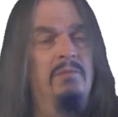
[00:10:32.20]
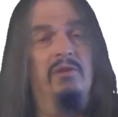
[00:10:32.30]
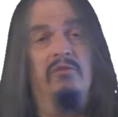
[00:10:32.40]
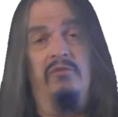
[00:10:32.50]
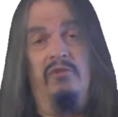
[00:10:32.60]

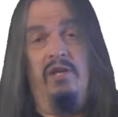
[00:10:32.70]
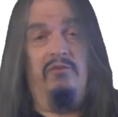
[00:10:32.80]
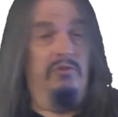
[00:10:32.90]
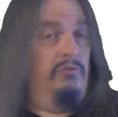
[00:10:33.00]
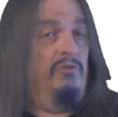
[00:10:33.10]
Because if
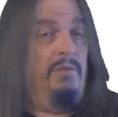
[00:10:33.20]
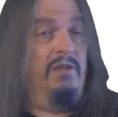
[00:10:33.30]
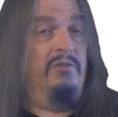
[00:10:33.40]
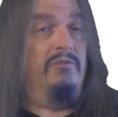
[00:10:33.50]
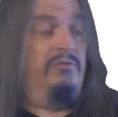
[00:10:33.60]
snakes used to be
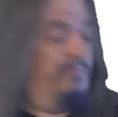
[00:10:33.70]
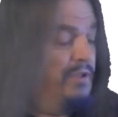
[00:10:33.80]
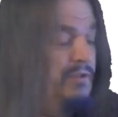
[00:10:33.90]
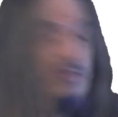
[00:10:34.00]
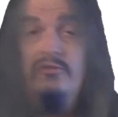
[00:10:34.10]
lizards,
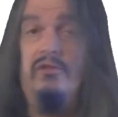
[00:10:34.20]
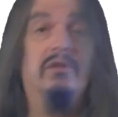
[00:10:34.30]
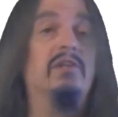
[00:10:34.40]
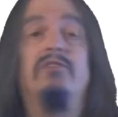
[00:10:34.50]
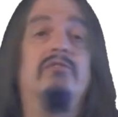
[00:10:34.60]
then they're
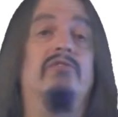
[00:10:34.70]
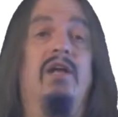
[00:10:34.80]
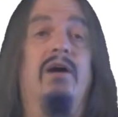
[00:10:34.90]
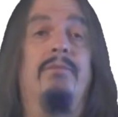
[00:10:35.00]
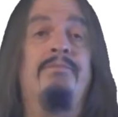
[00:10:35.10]
still lizards
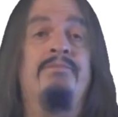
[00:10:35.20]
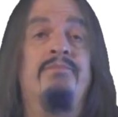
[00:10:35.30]
now.